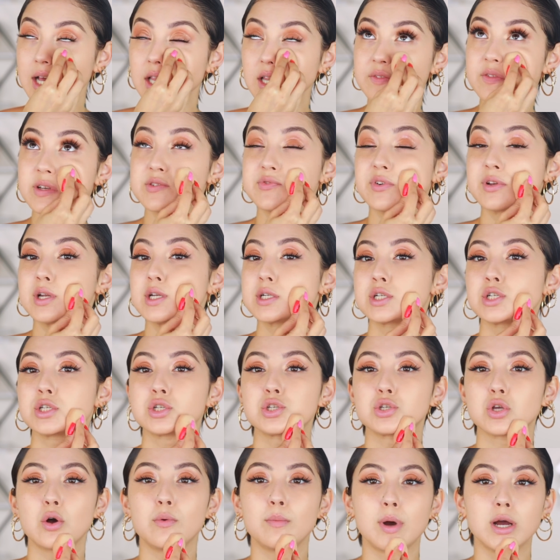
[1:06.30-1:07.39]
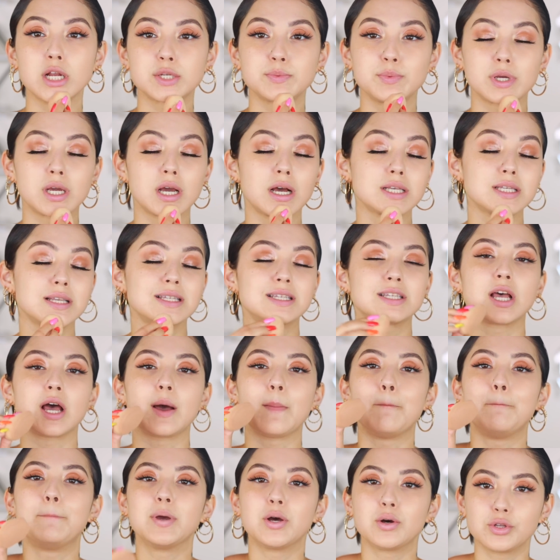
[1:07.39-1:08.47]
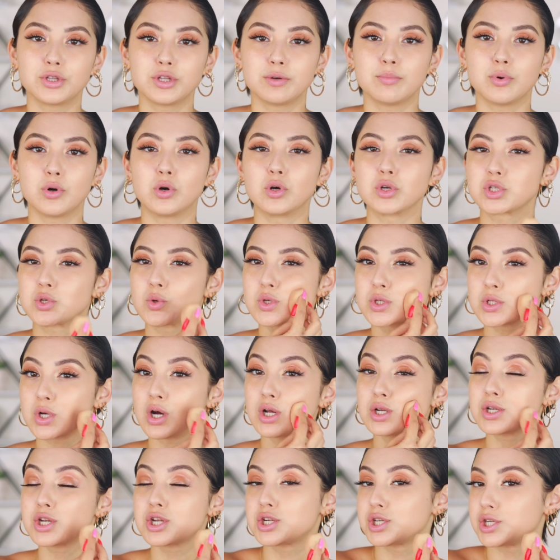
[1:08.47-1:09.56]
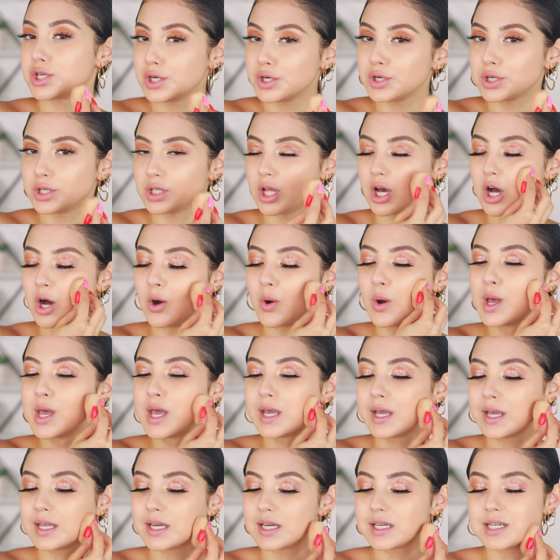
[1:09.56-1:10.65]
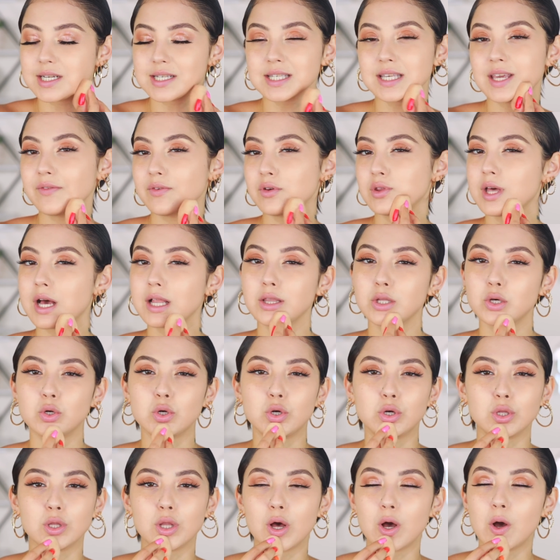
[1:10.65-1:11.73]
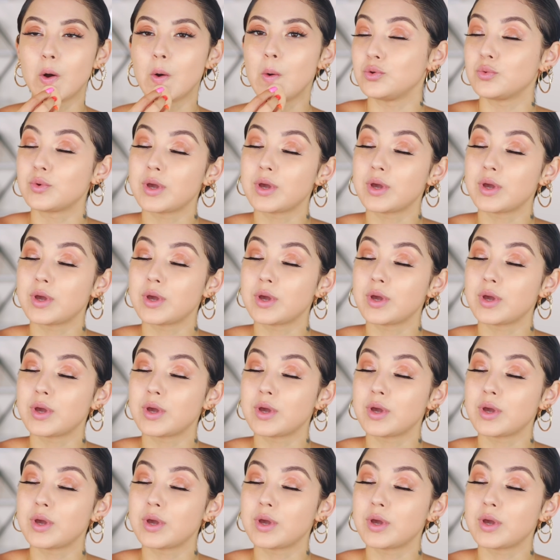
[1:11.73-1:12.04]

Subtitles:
I love this foundation so much because it's buildable. So it's called Sheer Glow, and it does give you that little glow.